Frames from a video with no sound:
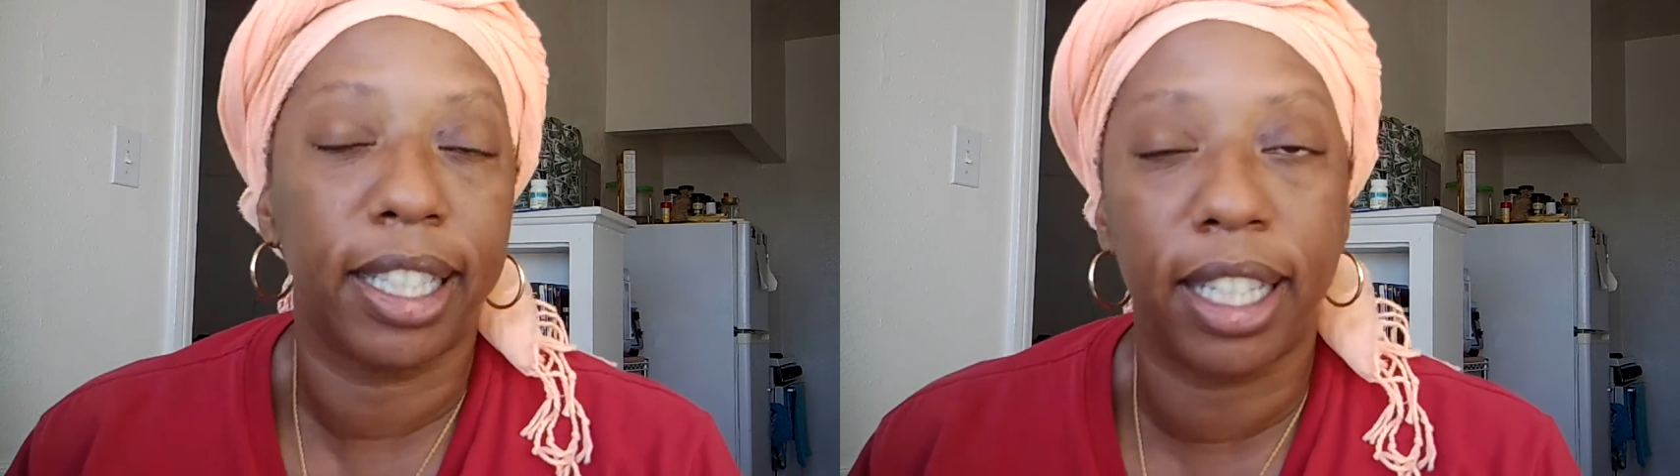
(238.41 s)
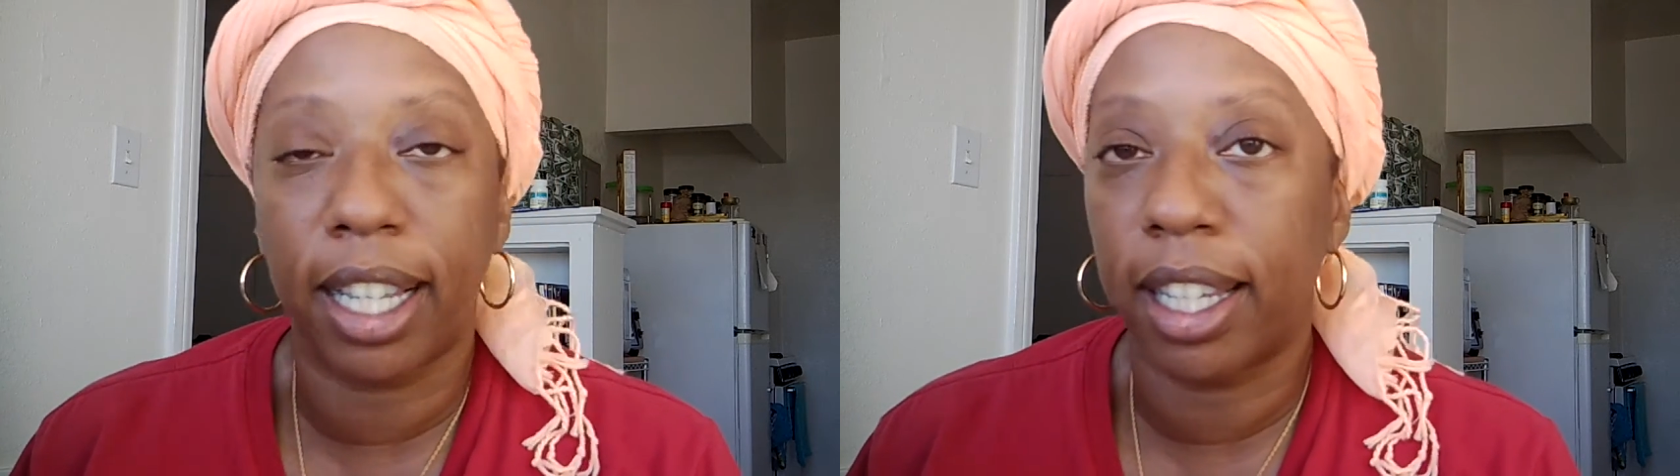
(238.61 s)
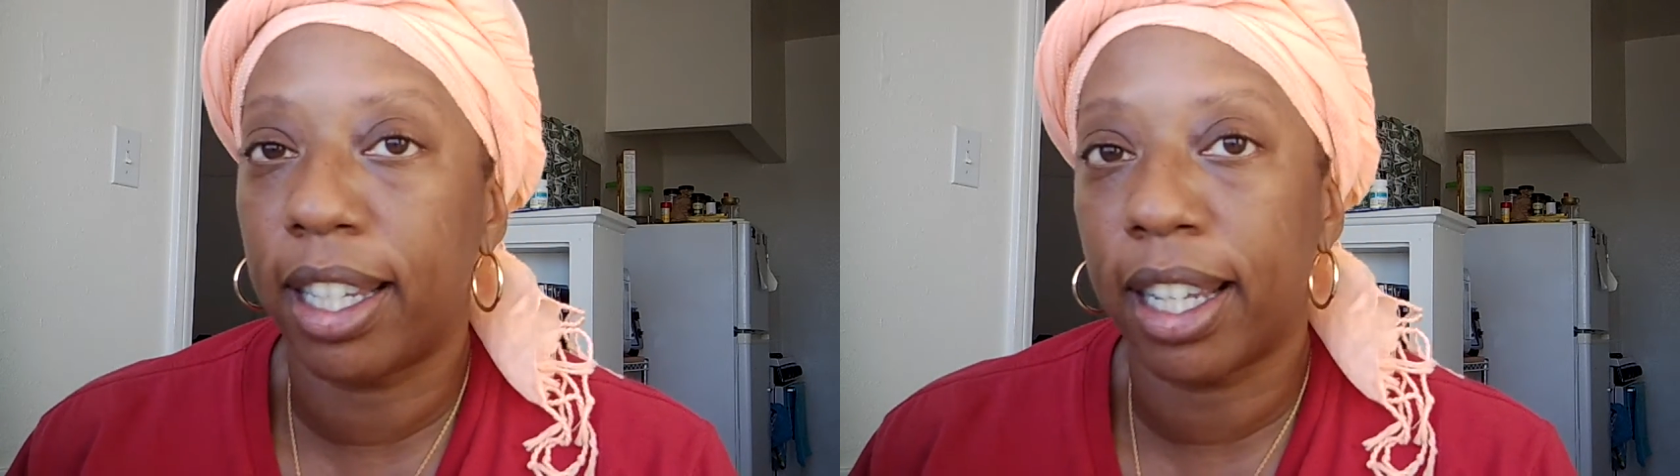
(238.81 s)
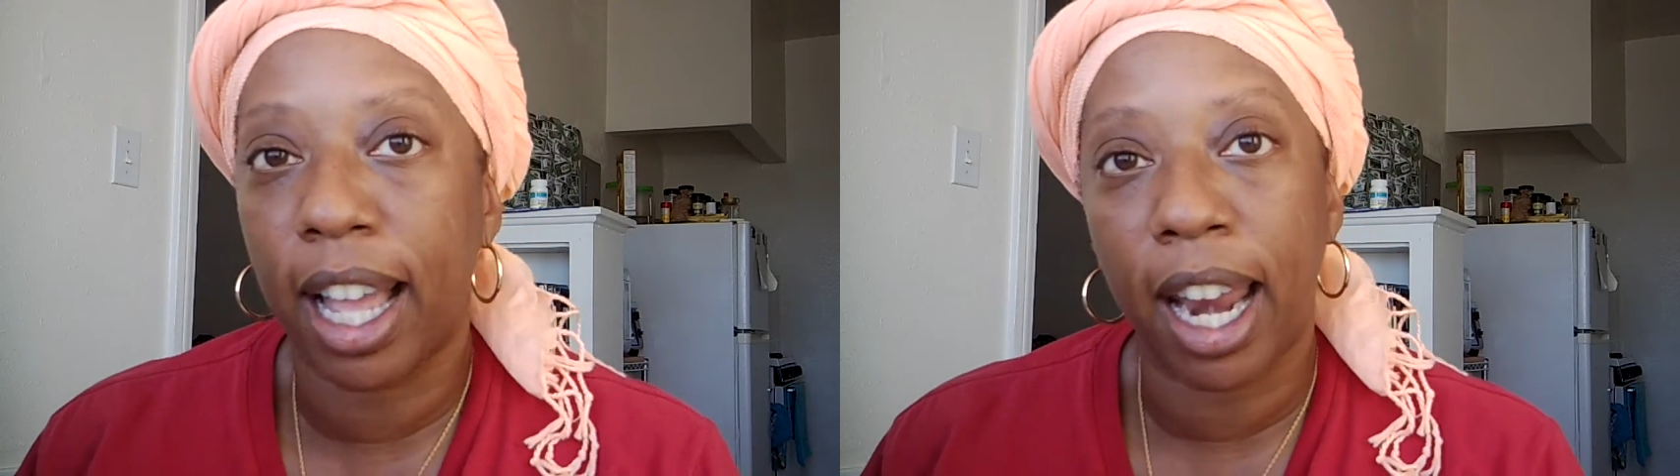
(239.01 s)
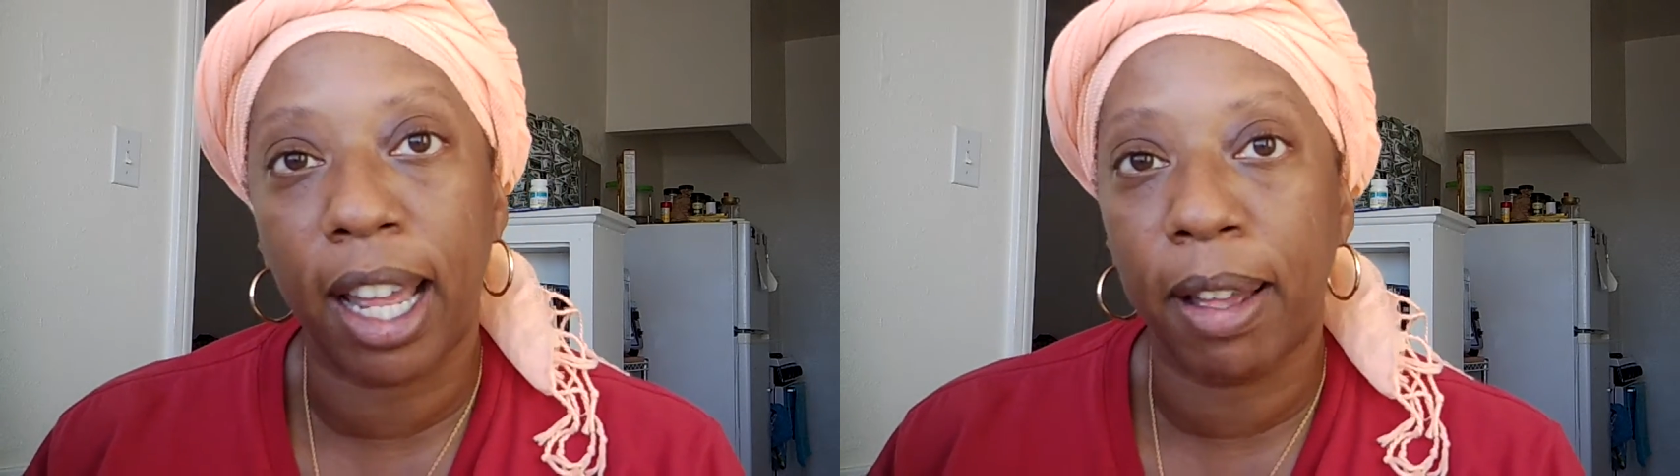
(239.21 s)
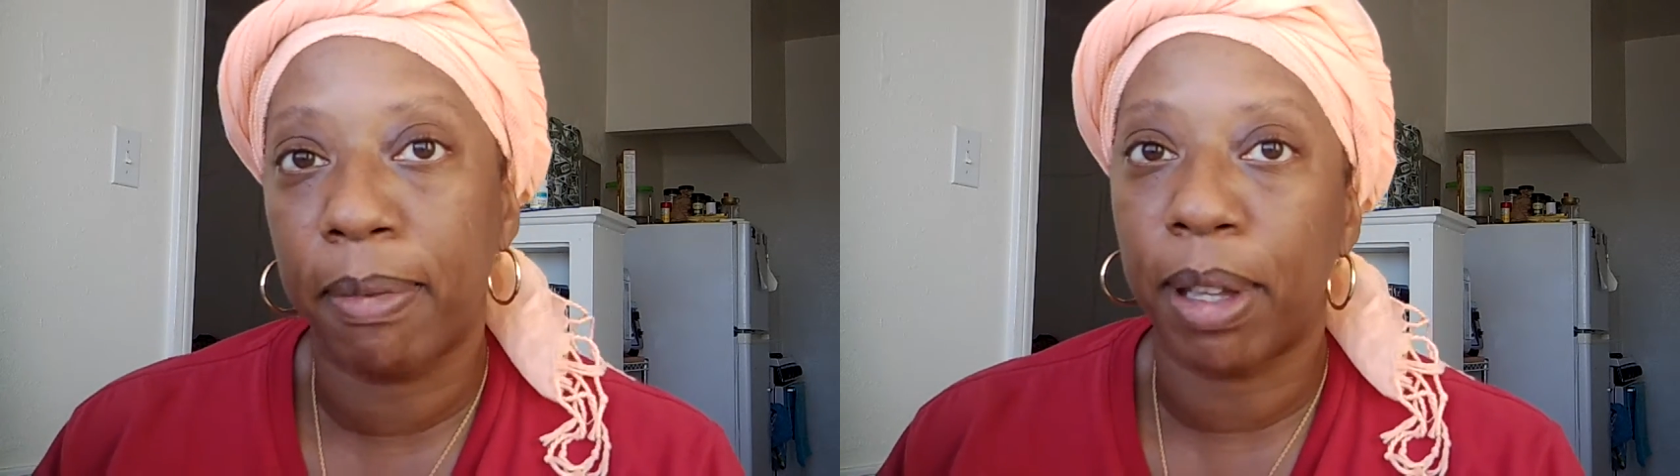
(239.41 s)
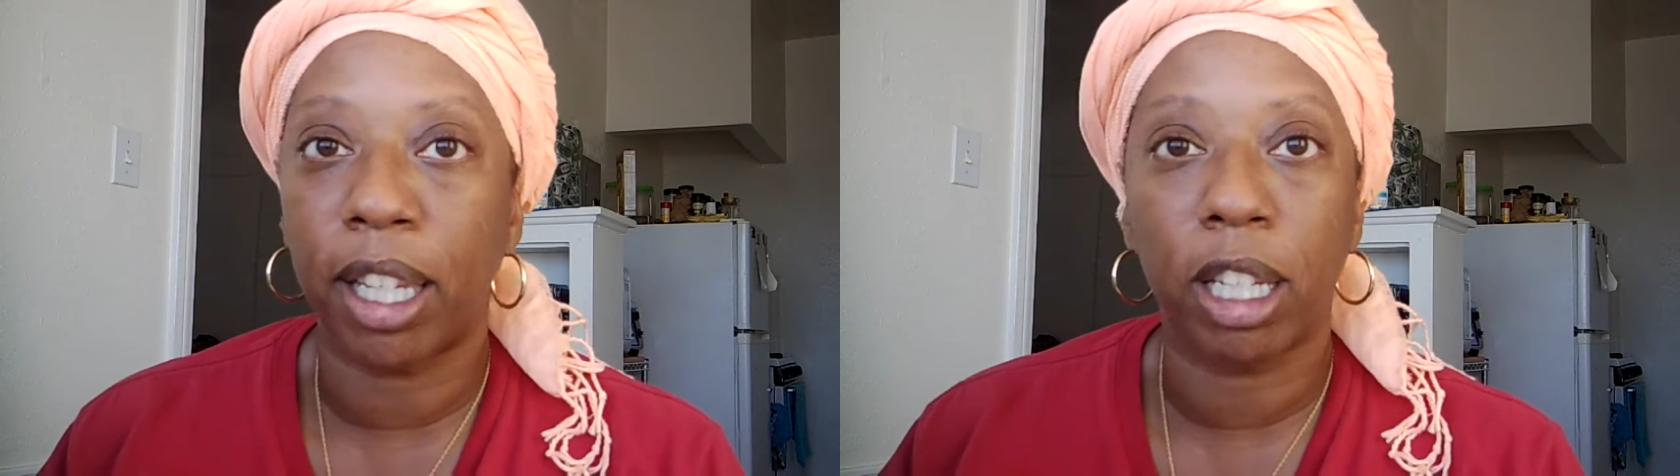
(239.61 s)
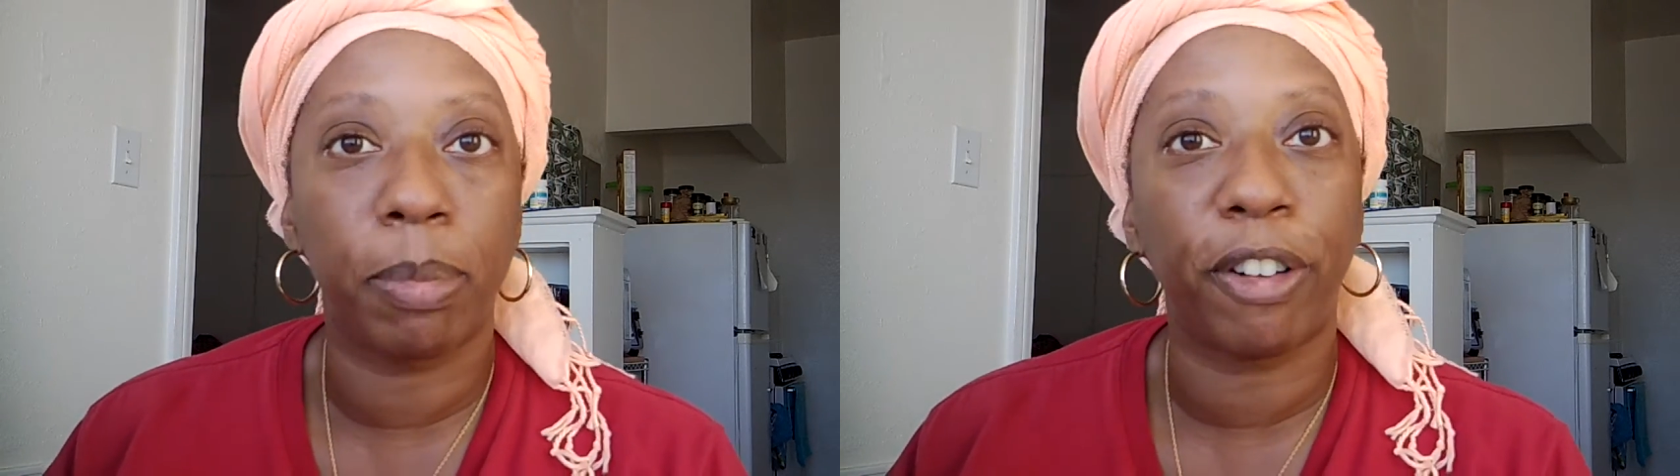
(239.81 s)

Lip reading: yeah, you gotta be a little bit